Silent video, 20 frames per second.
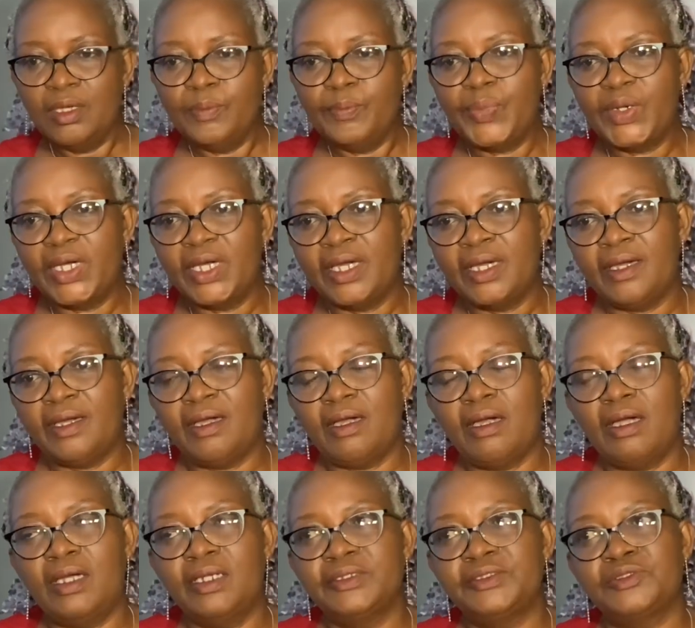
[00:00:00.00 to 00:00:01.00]
But
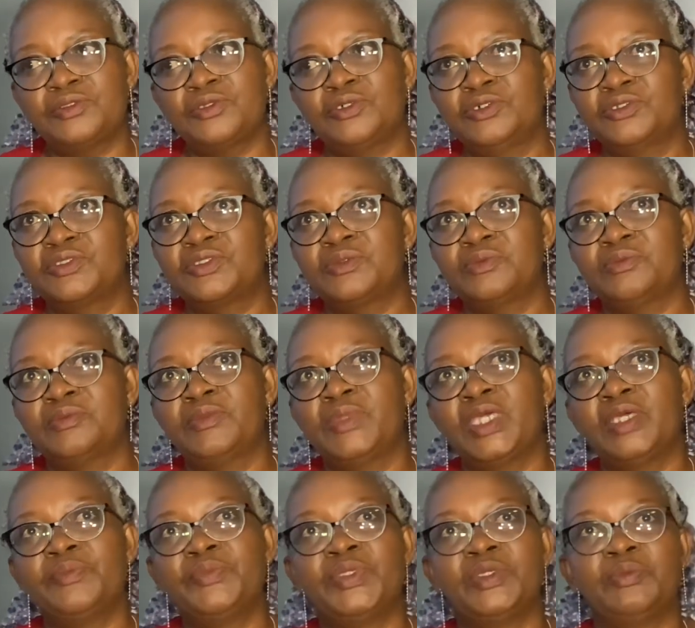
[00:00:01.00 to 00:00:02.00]
I thought
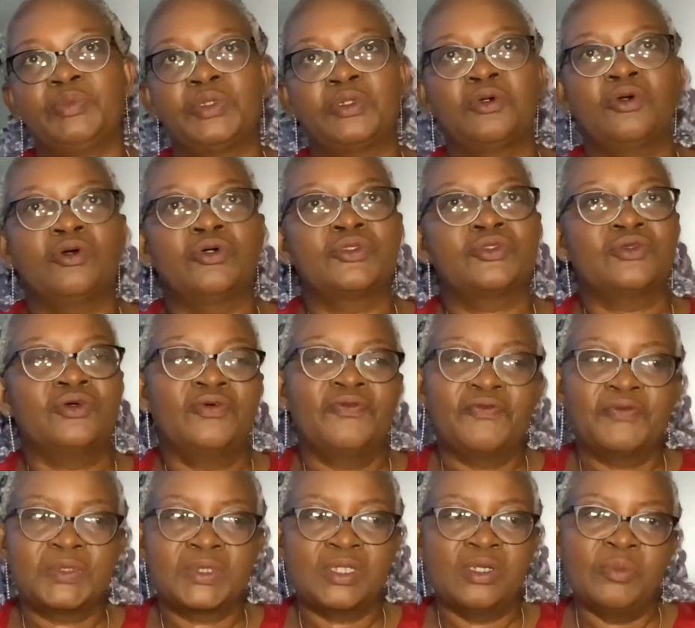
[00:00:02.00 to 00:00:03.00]
maybe because
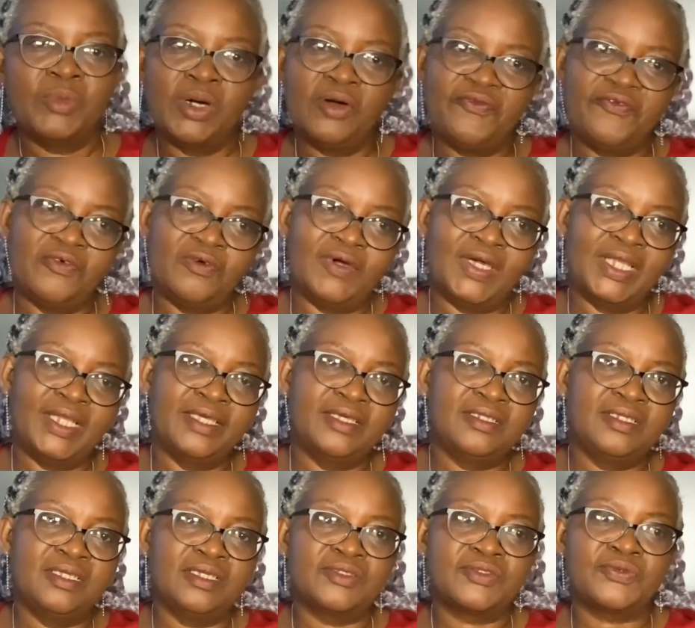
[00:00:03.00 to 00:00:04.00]
of some of our
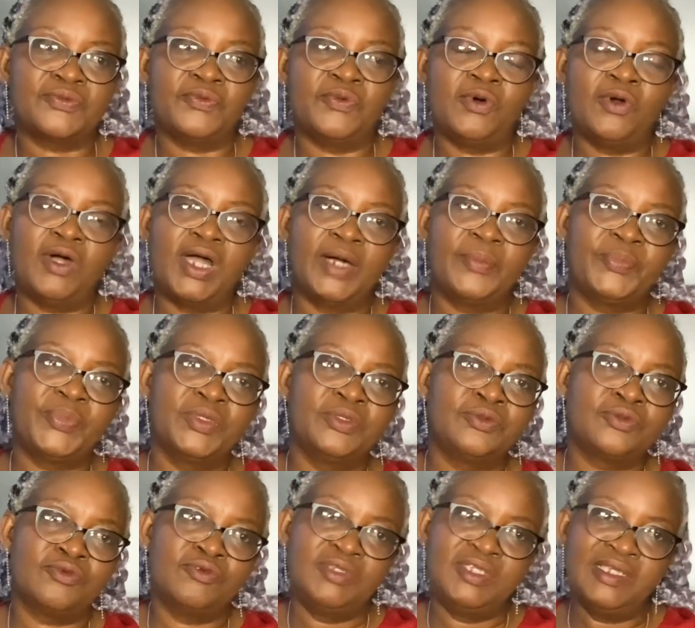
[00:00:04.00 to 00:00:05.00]
leaders, what
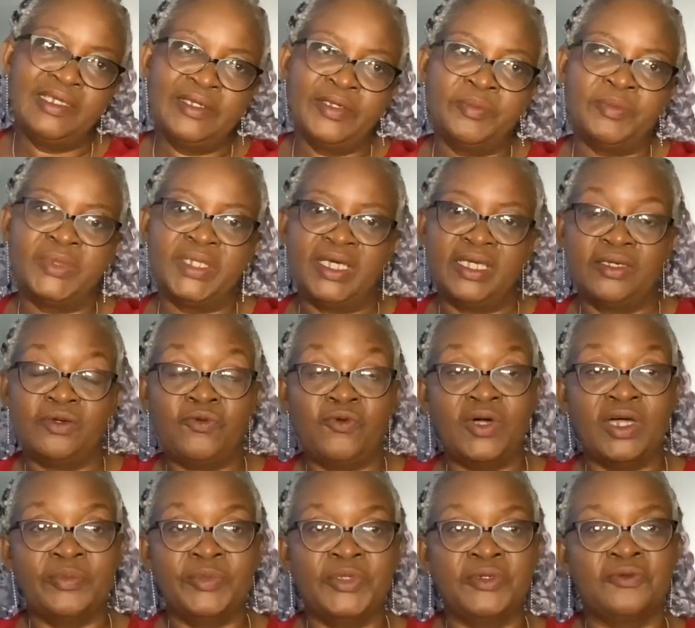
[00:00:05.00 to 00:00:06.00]
happened to them, like
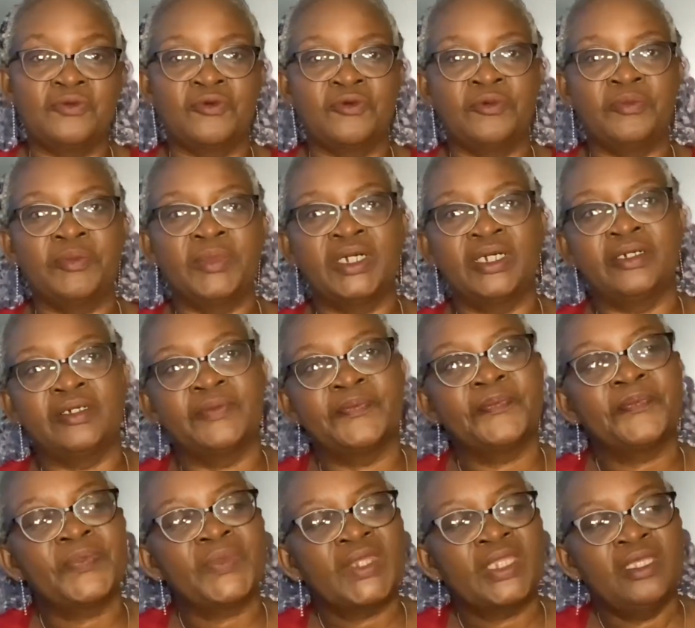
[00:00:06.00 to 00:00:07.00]
Kwame Nkrumah,
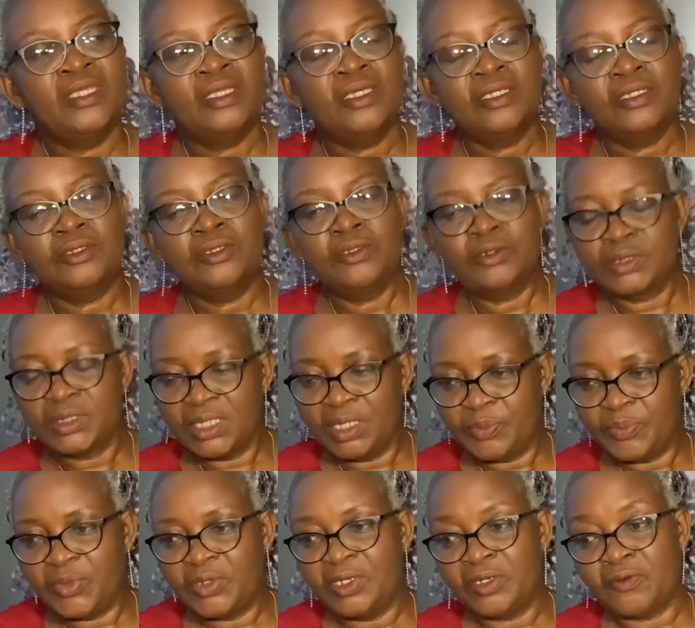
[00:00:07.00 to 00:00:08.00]

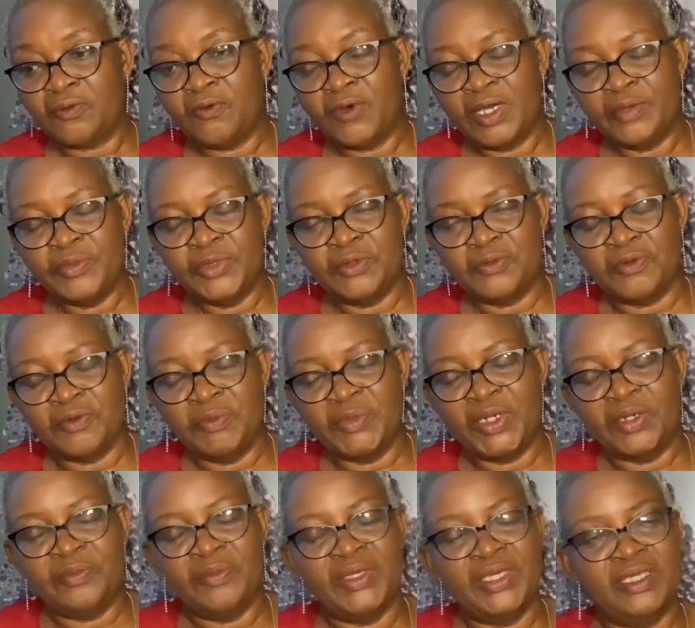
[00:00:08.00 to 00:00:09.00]
Dr. Kwame
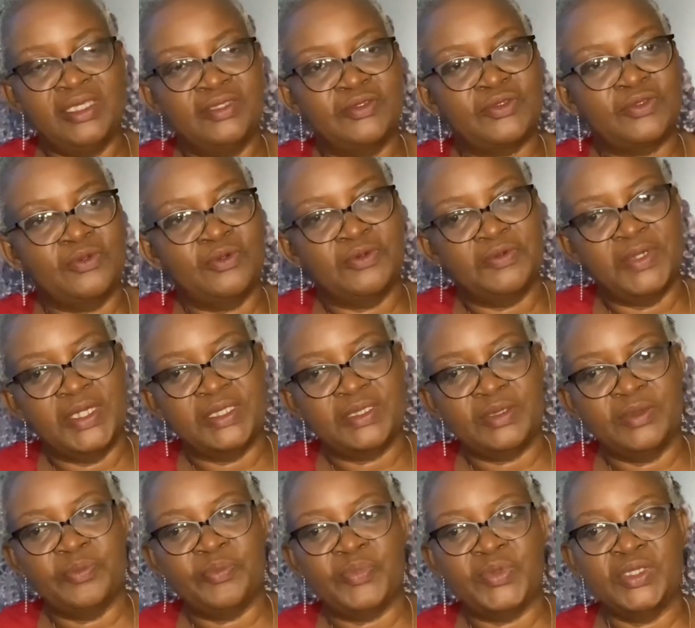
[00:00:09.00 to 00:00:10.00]
Nkrumah, may his soul
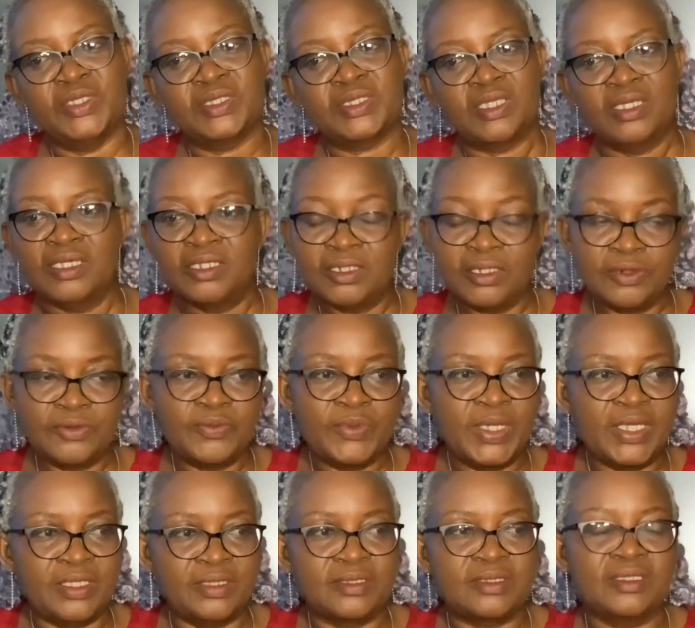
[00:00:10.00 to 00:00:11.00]
rest in peace, and the
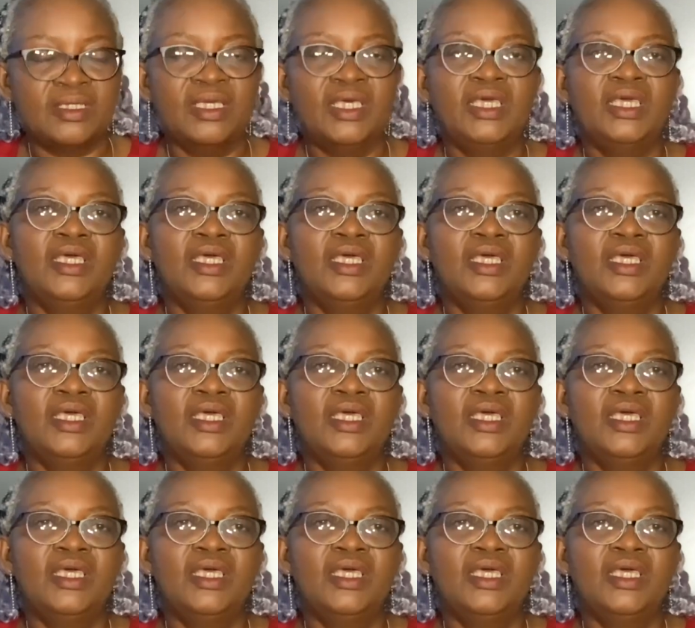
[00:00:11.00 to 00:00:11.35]
rest.